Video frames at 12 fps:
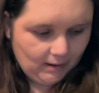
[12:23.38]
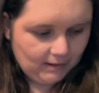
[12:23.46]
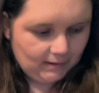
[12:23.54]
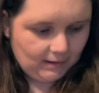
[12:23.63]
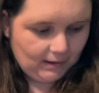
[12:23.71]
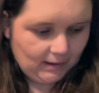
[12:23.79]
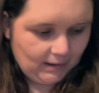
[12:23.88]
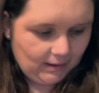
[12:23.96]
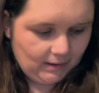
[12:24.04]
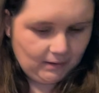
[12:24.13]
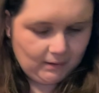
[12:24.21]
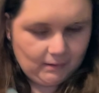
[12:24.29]
and
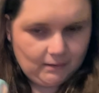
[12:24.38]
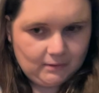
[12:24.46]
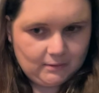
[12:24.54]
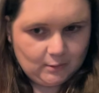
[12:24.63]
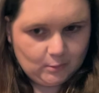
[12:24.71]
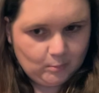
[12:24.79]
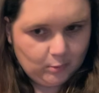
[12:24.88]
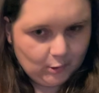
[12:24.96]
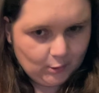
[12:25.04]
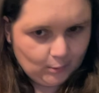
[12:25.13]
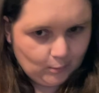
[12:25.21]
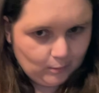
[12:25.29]
then this little
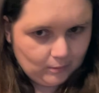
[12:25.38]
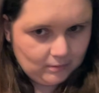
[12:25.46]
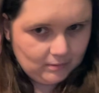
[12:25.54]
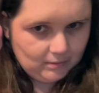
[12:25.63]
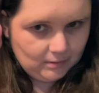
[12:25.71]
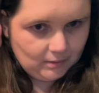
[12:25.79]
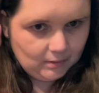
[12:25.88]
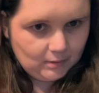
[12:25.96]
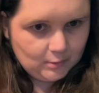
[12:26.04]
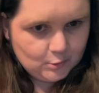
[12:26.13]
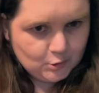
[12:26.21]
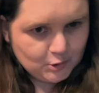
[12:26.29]
blue
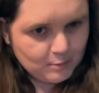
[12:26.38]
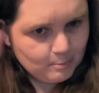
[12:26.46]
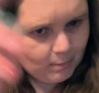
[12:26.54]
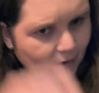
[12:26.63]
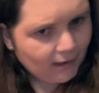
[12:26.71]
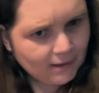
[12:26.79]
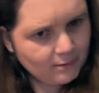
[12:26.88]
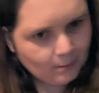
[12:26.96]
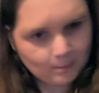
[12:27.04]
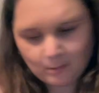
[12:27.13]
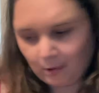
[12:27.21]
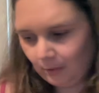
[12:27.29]
sheep bunny, that's
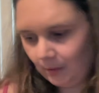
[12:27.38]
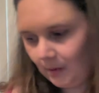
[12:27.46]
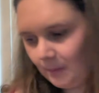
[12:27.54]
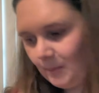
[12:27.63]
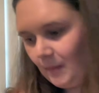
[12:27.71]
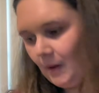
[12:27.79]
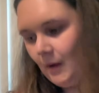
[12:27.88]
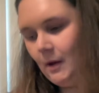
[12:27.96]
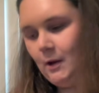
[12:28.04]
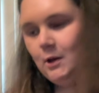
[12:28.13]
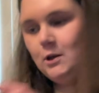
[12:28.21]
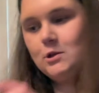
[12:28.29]
what I'm calling it.
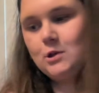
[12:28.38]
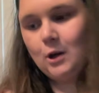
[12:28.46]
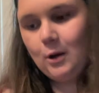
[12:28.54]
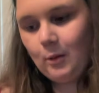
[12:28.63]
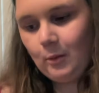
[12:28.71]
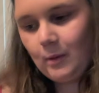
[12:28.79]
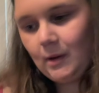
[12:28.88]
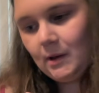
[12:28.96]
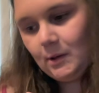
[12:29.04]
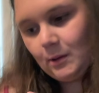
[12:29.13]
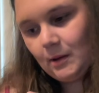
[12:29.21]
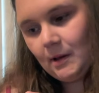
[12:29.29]
So,
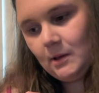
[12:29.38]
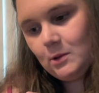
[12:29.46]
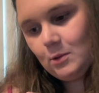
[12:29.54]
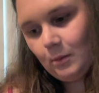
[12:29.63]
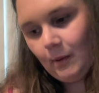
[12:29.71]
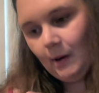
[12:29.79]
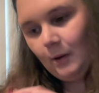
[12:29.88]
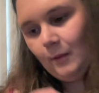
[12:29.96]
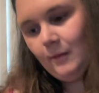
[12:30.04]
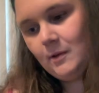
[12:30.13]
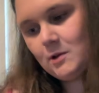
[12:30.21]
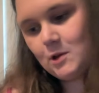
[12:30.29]
and you can get
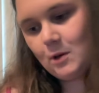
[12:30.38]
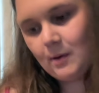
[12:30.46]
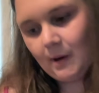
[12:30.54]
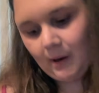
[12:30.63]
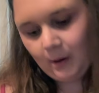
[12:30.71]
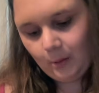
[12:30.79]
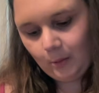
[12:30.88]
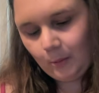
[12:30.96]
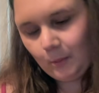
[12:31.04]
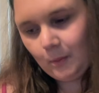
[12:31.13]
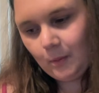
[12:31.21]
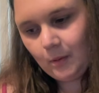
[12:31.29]
12, so now
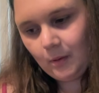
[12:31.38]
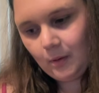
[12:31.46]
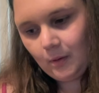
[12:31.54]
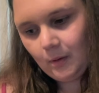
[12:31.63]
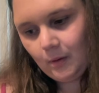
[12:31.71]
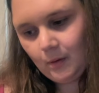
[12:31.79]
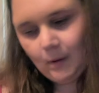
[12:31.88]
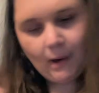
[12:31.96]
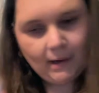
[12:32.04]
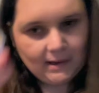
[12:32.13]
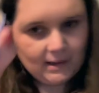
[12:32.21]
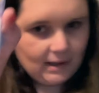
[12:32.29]

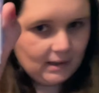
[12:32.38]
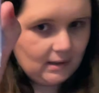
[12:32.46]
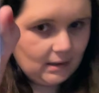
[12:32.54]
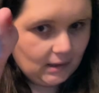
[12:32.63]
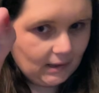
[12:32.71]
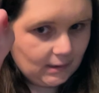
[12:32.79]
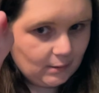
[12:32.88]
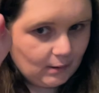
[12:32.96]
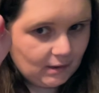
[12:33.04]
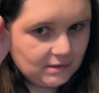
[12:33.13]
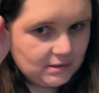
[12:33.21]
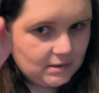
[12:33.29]
I need to collect the
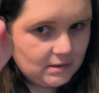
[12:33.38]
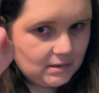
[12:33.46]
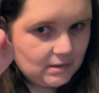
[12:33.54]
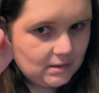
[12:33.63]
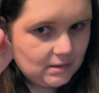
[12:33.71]
rest.